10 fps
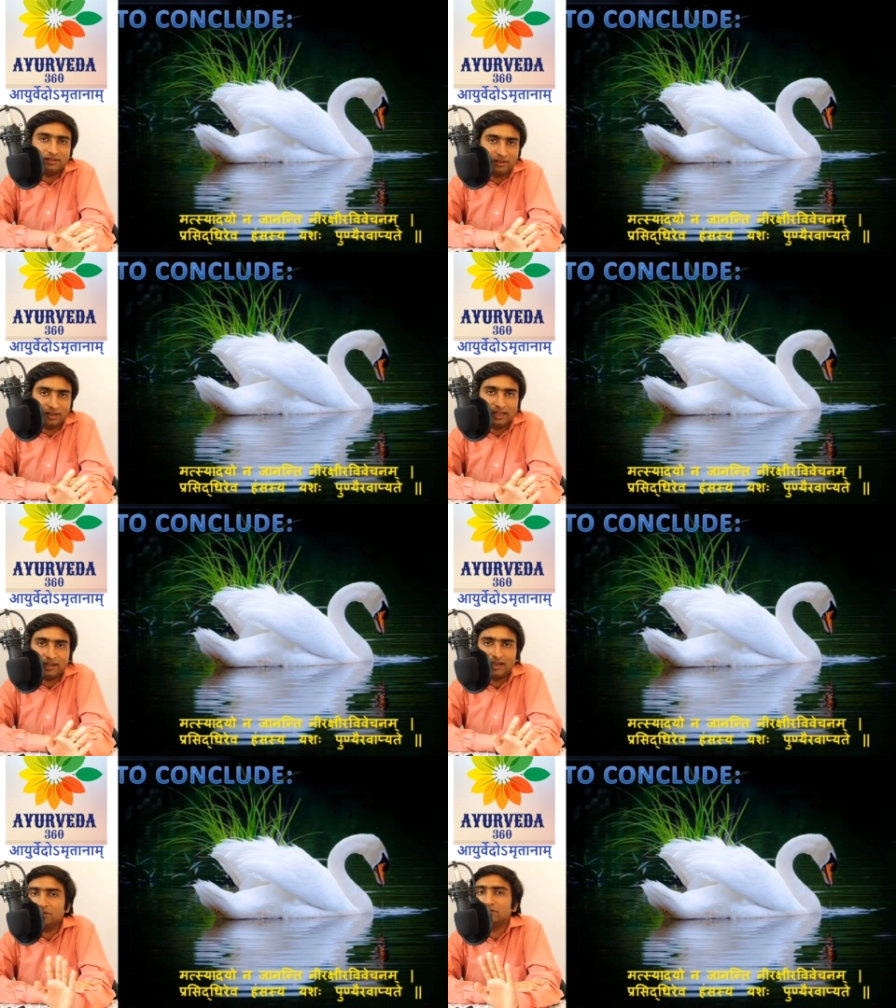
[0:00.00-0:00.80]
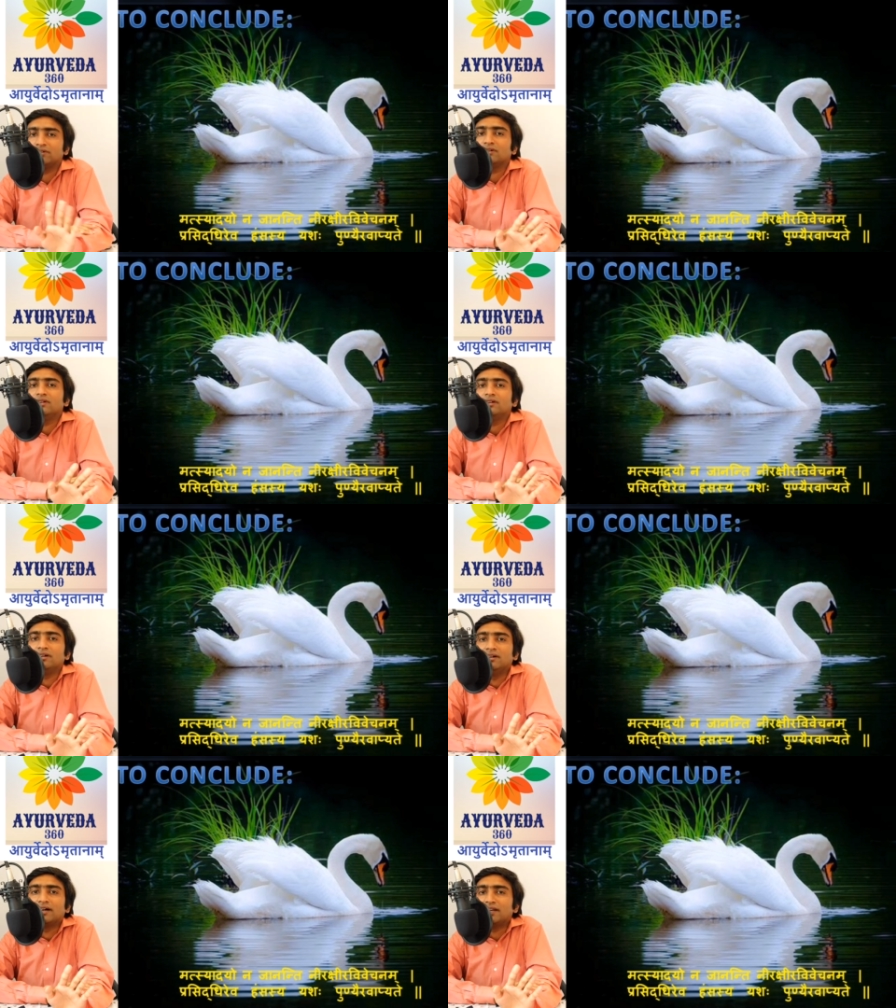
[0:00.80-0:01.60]
Uh, like I don't
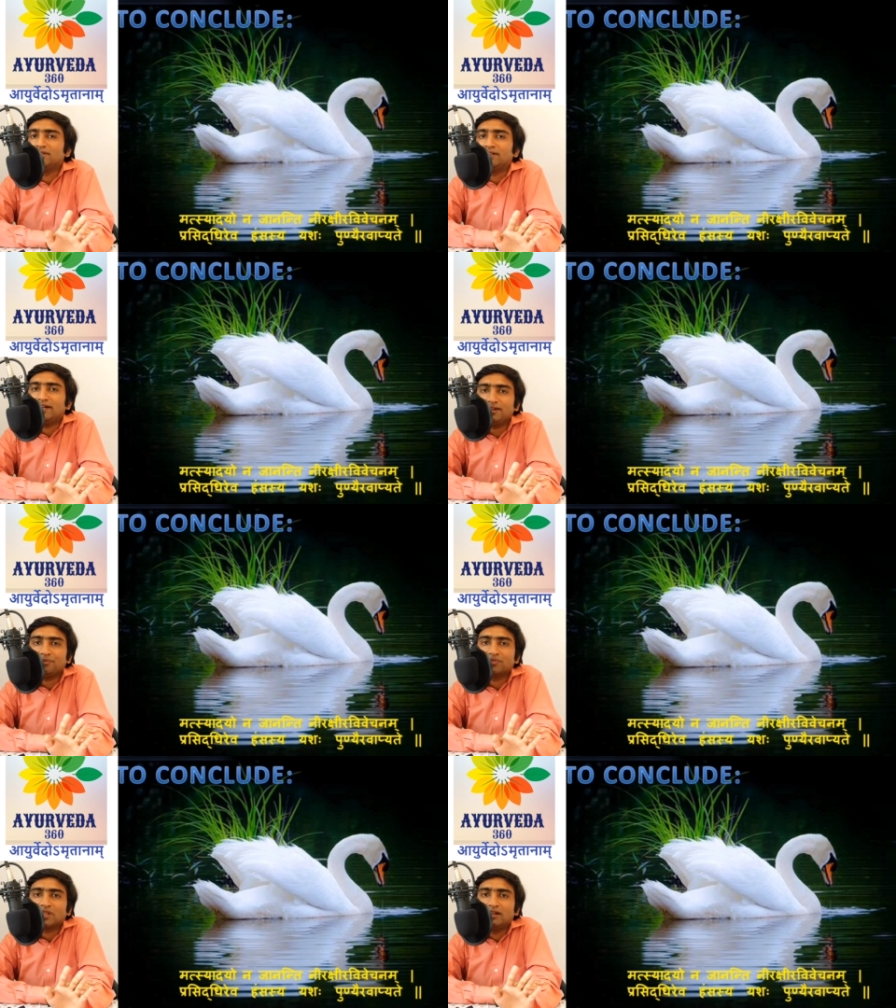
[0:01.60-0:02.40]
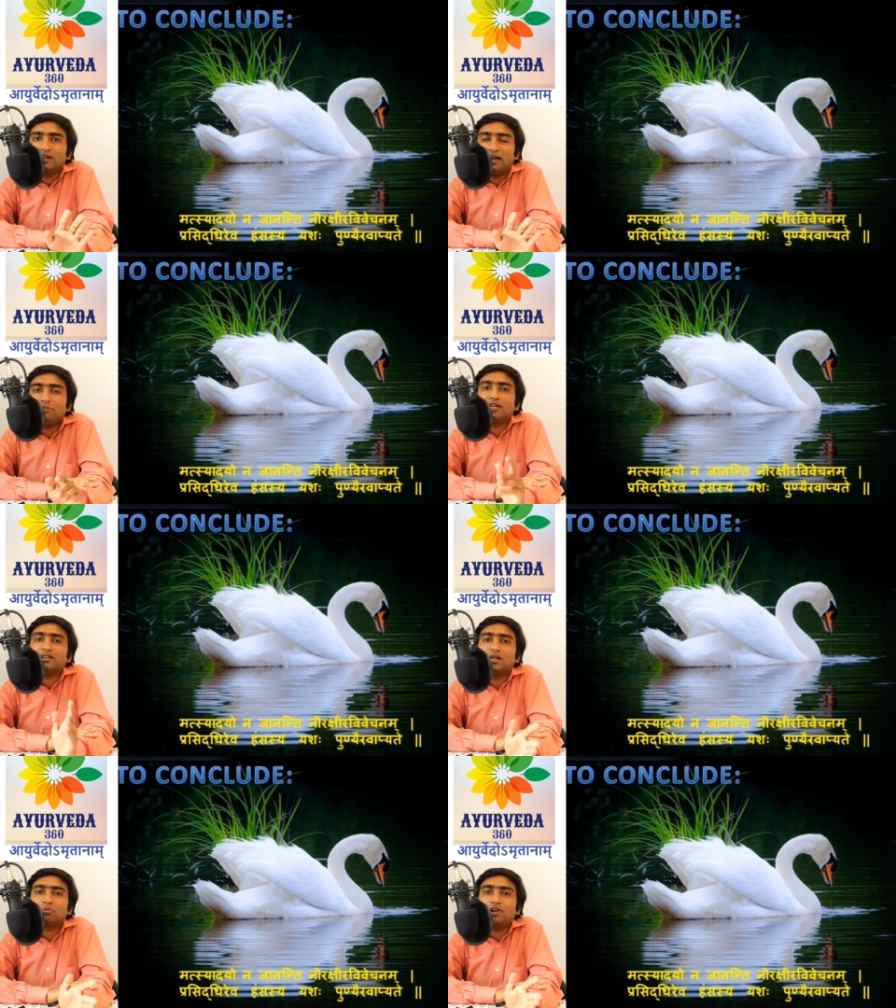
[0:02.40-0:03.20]
uh, agree with that. At
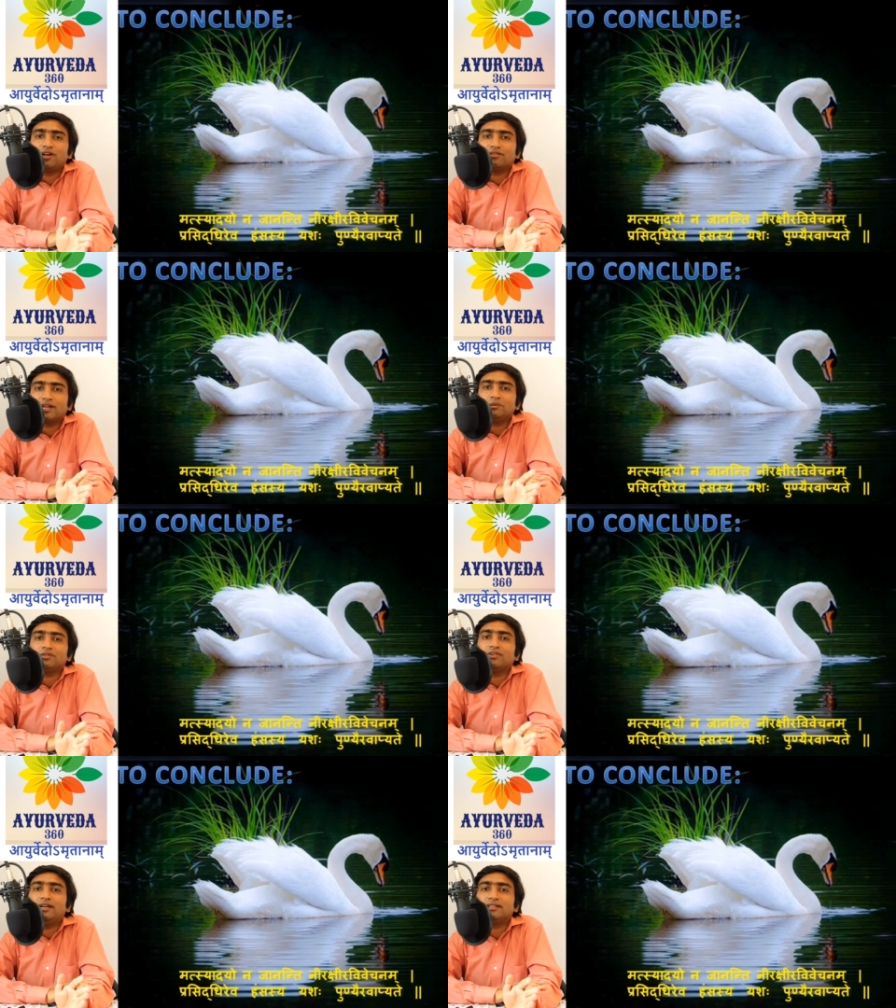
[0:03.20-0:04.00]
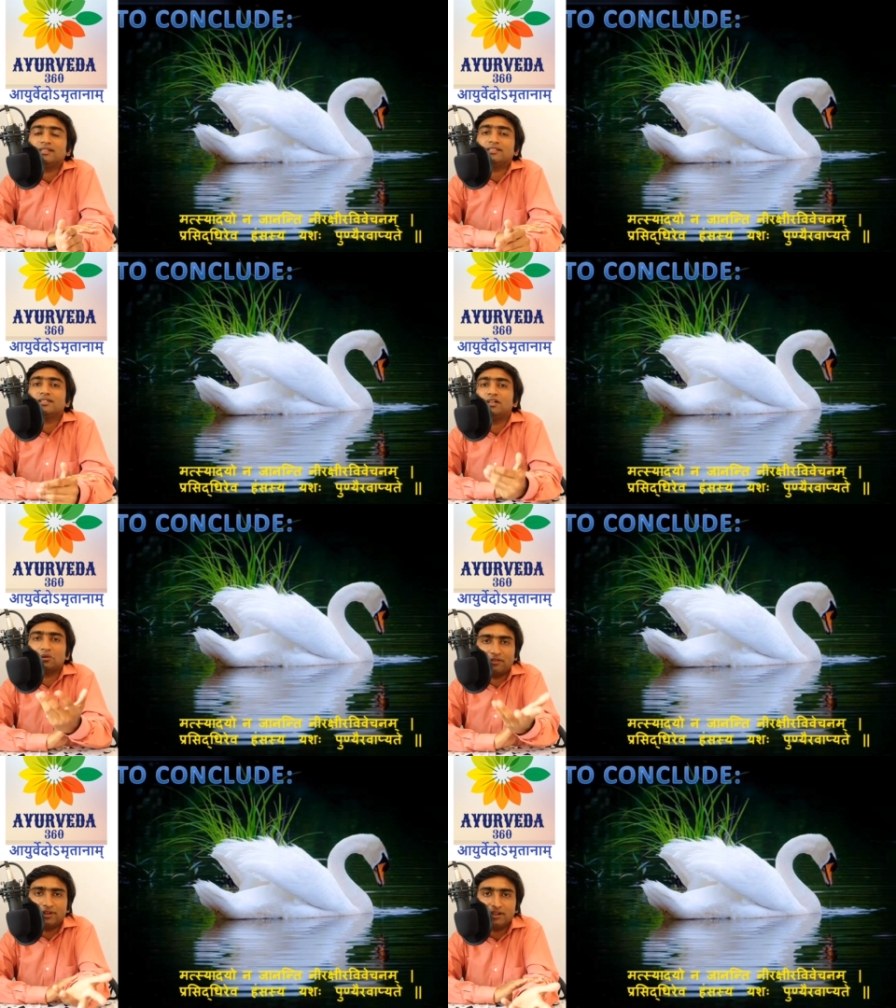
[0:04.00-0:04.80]
particular point of times when it is necessary to
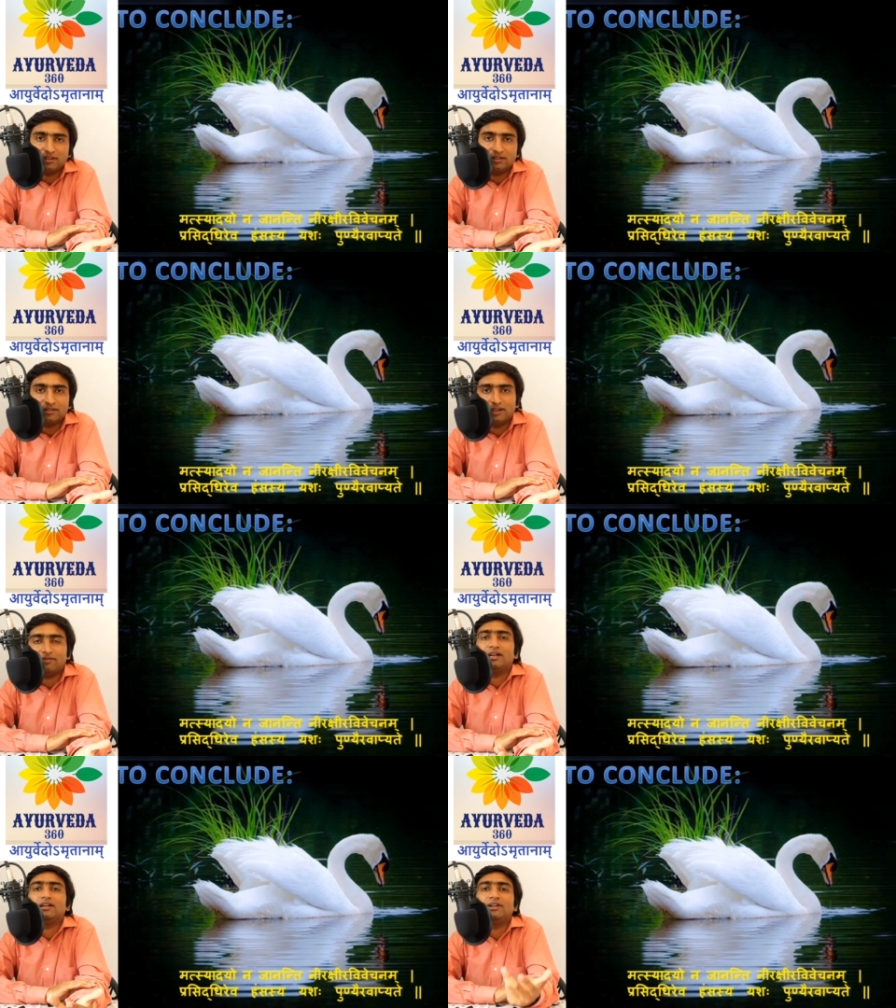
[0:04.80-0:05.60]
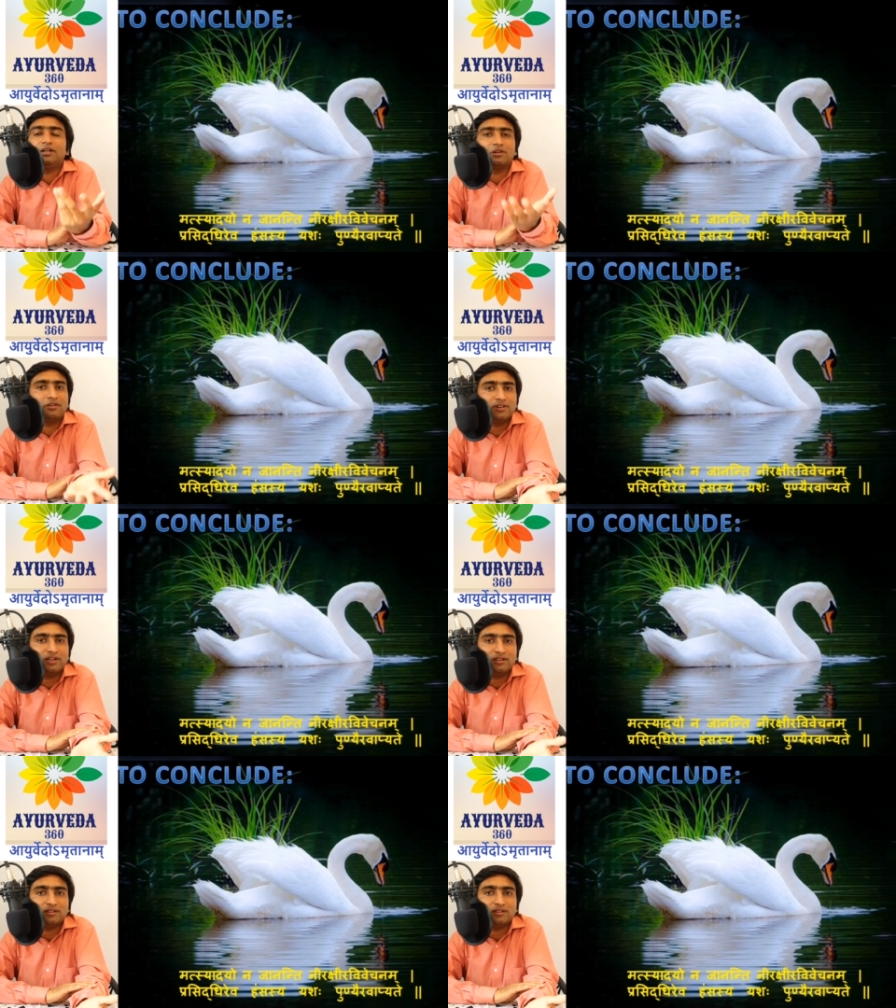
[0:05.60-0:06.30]
refer, definitely we need to refer.